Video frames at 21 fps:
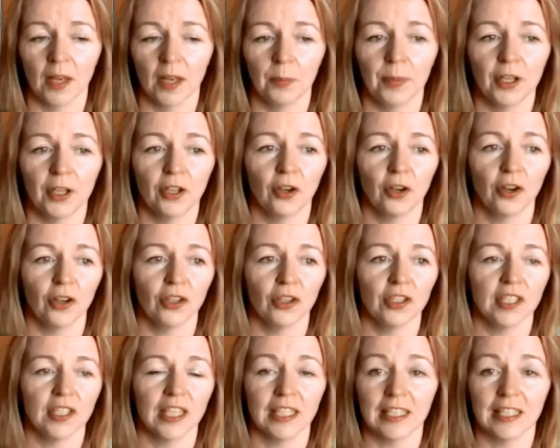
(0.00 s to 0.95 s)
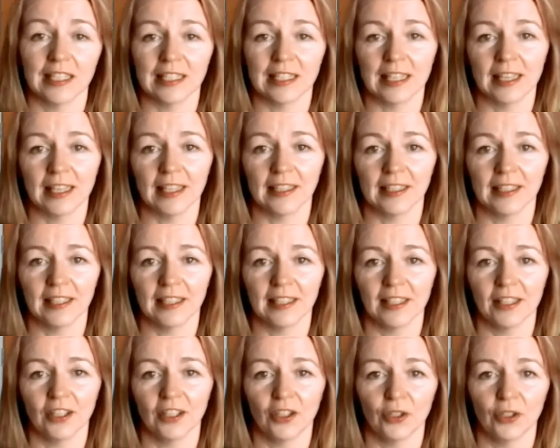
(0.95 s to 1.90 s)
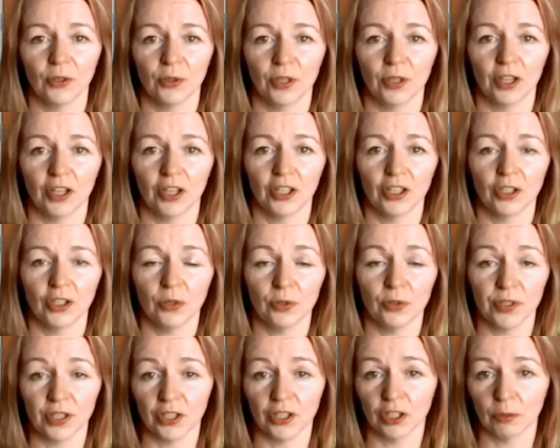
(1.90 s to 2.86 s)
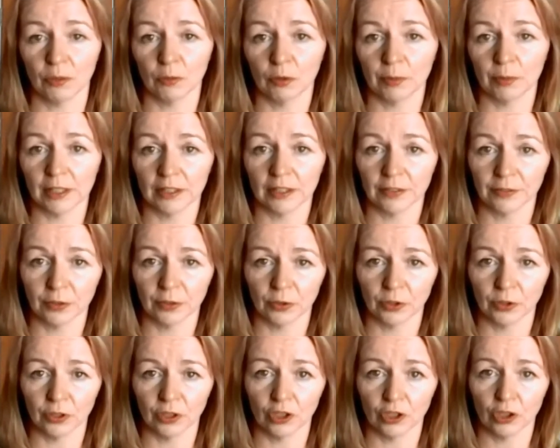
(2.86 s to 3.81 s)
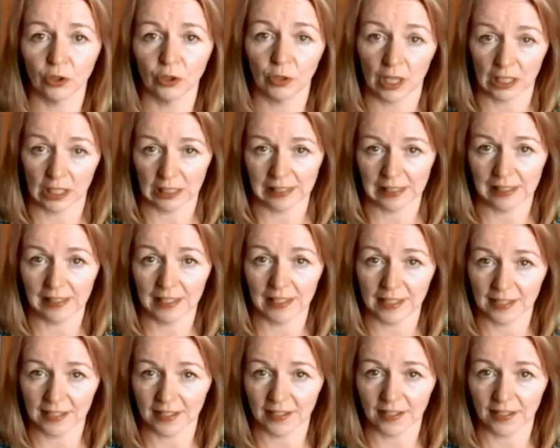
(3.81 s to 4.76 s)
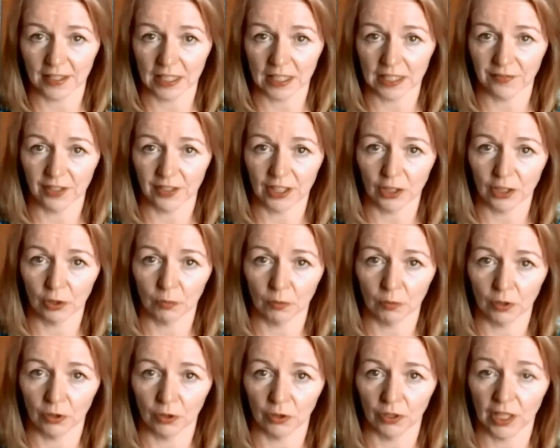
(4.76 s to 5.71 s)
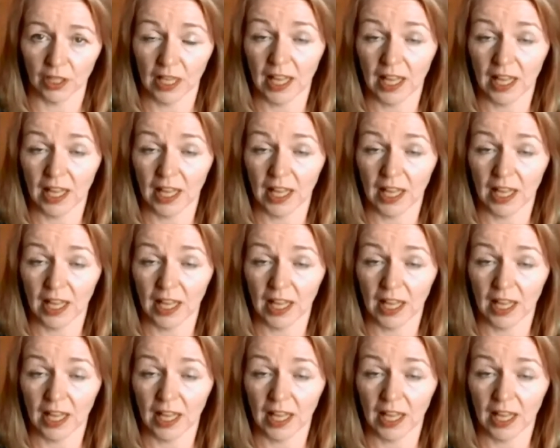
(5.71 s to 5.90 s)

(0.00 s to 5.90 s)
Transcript: because it is likely that you are using your mobile phone to actually listen to this video blog.